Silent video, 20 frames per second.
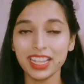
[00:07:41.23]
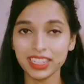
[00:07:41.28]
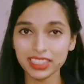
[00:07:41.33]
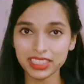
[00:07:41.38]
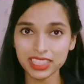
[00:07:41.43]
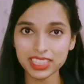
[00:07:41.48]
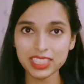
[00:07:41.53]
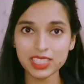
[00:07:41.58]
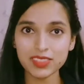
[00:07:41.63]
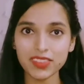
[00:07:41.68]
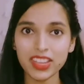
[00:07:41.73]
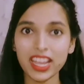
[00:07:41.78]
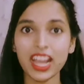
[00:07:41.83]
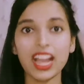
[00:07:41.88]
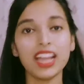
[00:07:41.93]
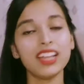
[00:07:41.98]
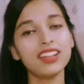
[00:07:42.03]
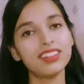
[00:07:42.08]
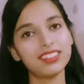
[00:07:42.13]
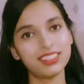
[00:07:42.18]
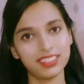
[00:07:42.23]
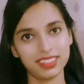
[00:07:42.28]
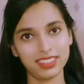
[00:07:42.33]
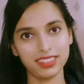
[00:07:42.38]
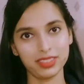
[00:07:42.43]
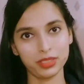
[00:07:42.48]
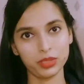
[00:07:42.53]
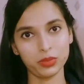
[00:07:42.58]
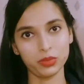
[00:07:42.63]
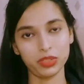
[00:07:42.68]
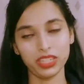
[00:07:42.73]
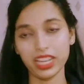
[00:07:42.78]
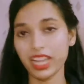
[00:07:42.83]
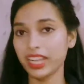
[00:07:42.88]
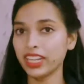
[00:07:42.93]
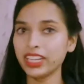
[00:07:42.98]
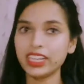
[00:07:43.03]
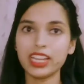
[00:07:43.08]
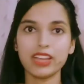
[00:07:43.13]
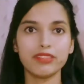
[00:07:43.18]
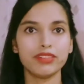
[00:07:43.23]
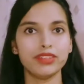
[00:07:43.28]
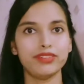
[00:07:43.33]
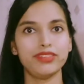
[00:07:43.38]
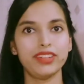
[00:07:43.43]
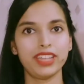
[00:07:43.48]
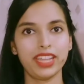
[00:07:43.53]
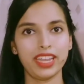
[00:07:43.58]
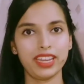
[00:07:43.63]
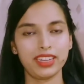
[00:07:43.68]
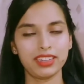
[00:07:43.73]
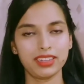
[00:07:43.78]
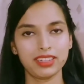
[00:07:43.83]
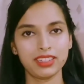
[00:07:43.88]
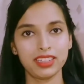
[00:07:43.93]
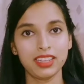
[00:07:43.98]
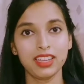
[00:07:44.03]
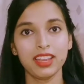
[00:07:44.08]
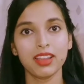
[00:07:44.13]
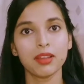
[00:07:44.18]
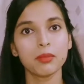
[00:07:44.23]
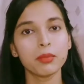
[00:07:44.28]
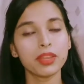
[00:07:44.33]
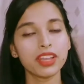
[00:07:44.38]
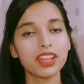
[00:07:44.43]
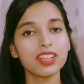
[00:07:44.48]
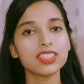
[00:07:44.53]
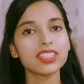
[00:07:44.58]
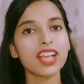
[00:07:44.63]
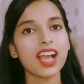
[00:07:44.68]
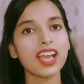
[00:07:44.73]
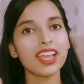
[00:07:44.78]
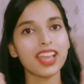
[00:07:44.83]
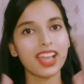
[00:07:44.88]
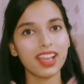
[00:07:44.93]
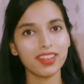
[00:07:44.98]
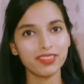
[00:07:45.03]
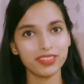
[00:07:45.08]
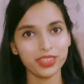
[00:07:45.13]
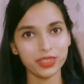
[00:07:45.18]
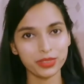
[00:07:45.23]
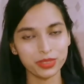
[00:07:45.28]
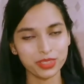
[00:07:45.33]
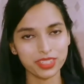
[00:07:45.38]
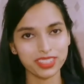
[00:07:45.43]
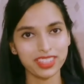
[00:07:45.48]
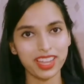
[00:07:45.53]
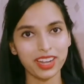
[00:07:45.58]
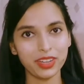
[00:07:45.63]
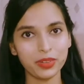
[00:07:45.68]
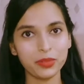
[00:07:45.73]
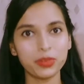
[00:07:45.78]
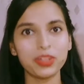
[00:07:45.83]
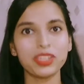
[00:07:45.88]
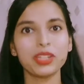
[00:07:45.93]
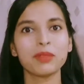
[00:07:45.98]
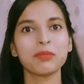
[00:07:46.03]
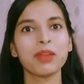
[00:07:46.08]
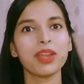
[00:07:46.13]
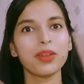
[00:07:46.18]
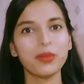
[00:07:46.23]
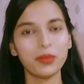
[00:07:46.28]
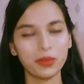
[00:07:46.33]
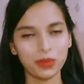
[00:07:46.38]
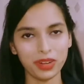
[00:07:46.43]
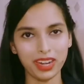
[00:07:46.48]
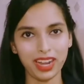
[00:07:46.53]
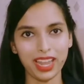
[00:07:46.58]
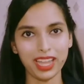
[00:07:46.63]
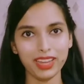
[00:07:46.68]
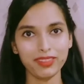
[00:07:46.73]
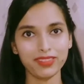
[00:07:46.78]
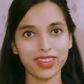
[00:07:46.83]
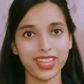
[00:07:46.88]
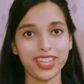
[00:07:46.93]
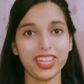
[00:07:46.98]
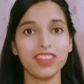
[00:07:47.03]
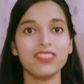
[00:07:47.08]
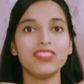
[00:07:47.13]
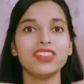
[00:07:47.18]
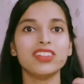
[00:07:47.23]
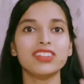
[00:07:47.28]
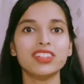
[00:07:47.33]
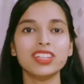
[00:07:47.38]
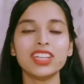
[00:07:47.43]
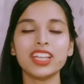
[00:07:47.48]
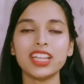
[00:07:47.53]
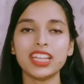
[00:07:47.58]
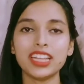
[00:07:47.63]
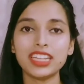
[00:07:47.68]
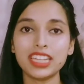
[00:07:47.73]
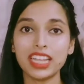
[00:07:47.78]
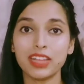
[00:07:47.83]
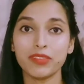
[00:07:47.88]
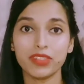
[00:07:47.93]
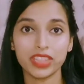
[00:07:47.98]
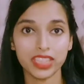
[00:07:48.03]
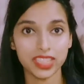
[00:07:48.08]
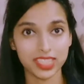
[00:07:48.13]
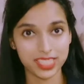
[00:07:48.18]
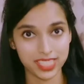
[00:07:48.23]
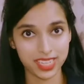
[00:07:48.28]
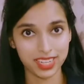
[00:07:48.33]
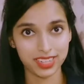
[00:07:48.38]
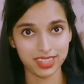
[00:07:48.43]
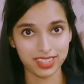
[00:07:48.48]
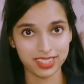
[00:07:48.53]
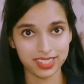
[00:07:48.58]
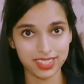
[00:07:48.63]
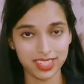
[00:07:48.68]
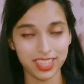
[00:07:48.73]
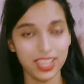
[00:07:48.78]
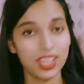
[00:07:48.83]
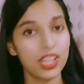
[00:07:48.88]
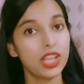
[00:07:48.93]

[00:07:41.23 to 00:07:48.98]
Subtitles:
This way I learned this word, and I never forget it, because I have used that word in my own life. I have learned it with a sentence.